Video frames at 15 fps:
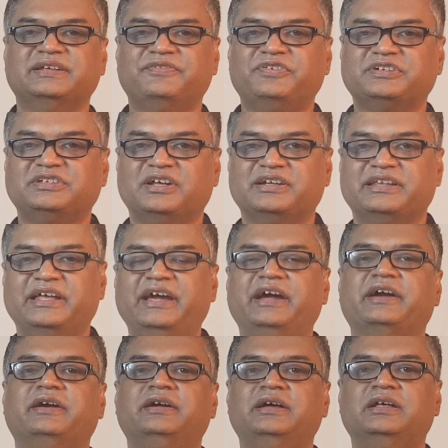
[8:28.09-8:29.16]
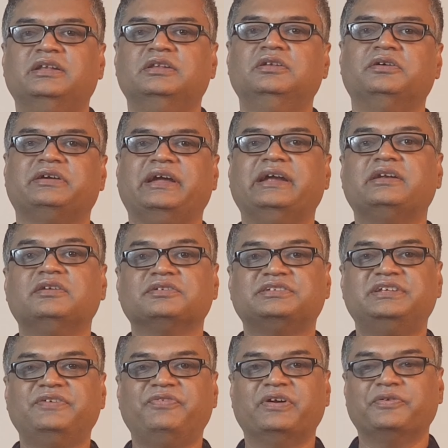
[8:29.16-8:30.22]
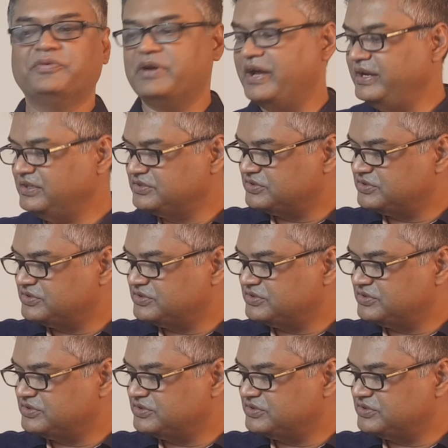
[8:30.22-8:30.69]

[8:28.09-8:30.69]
If it's not there, look, it looks different, right?